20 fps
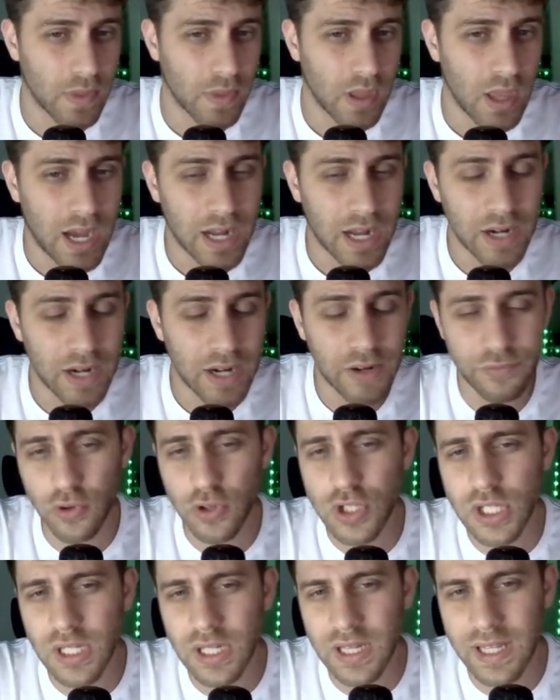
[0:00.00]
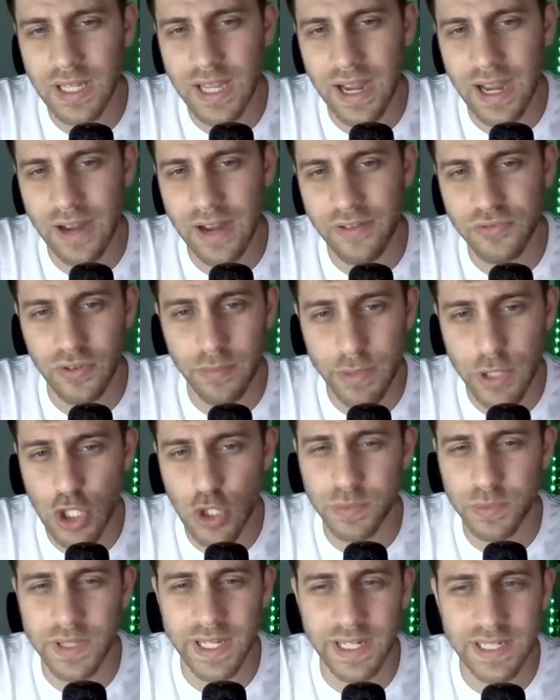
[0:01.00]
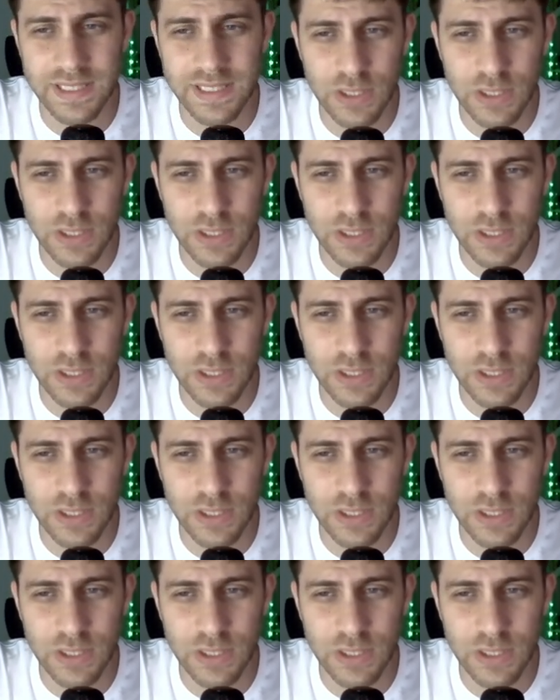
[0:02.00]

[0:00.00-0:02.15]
Unfortunately, after bishop takes,